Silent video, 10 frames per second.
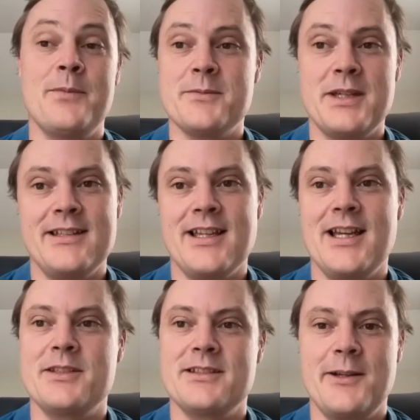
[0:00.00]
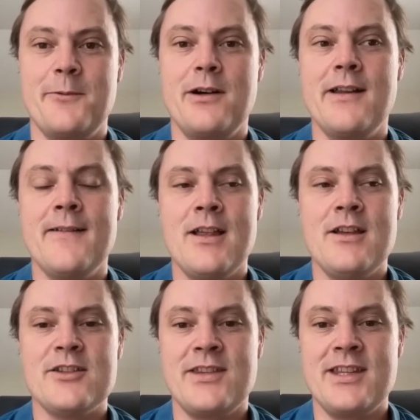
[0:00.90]
as many times as they want
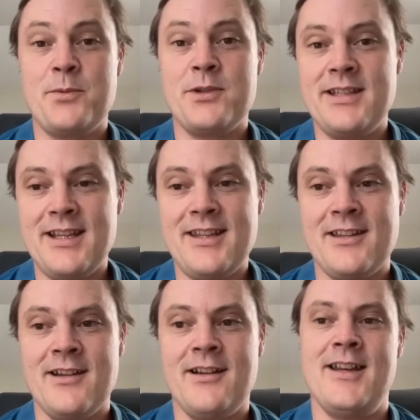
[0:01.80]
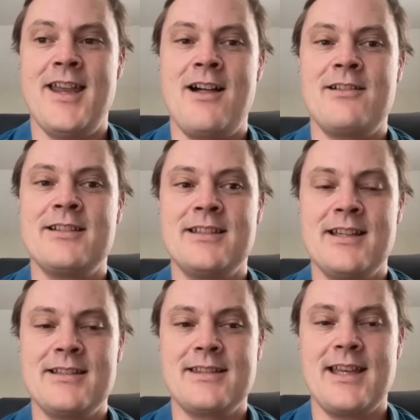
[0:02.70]
so this particular
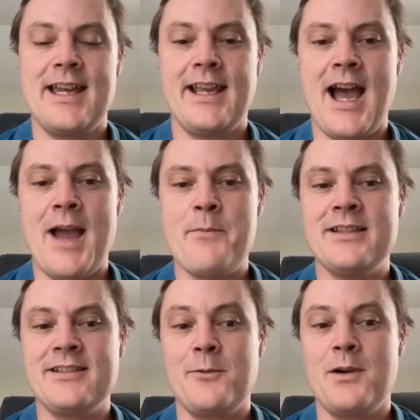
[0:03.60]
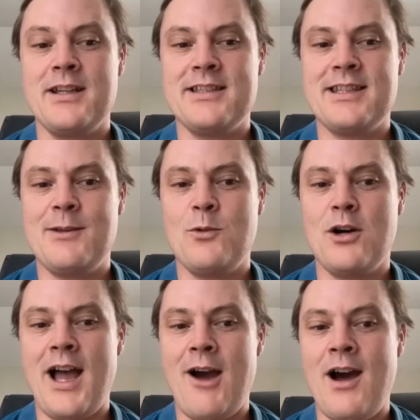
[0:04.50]
analysis like i basically wanted to see well
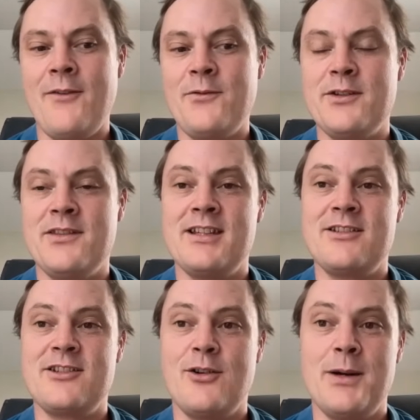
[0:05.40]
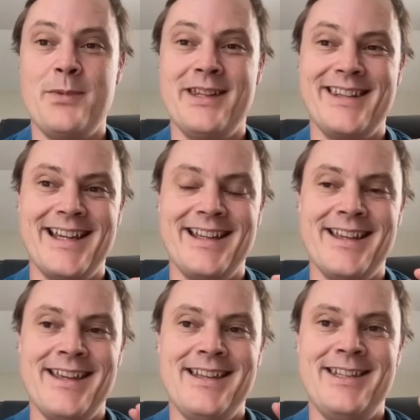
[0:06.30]
how often do things show up in like
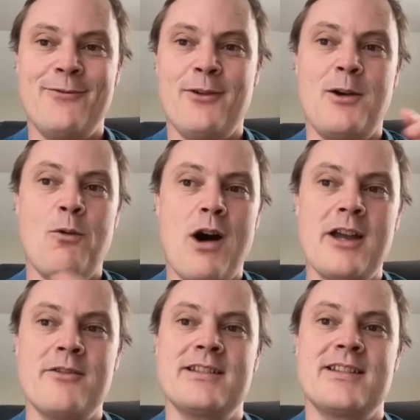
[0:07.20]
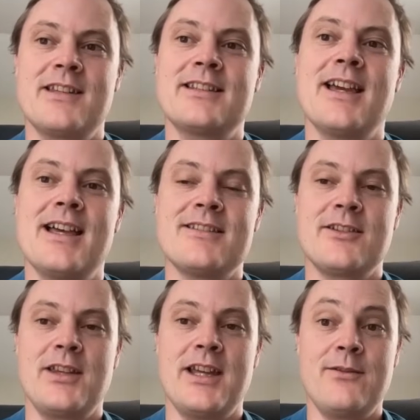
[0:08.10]
different quadrants of the test so
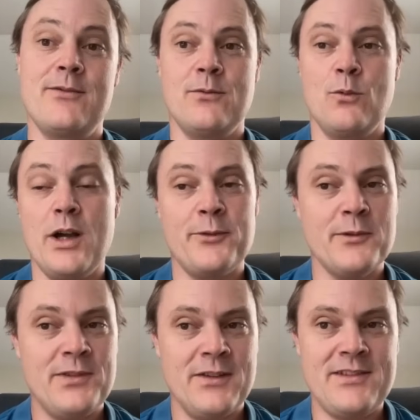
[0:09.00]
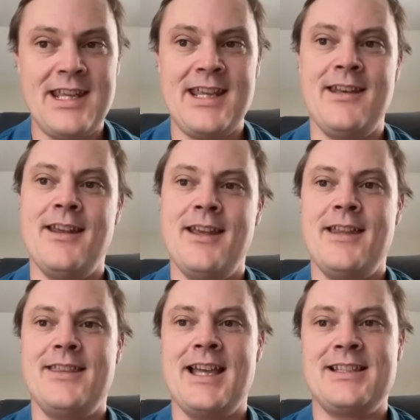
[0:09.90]
like 1 through 15
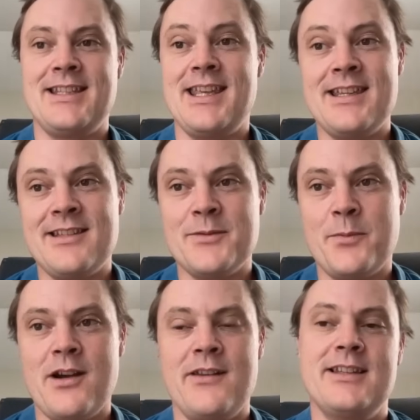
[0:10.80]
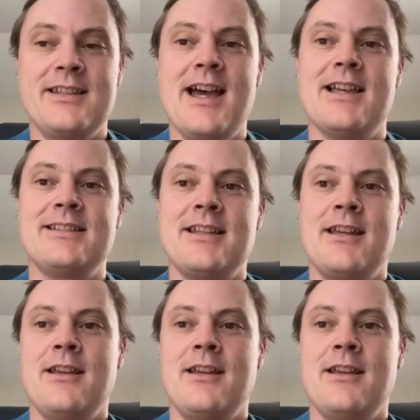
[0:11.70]
that's the easiest part of the test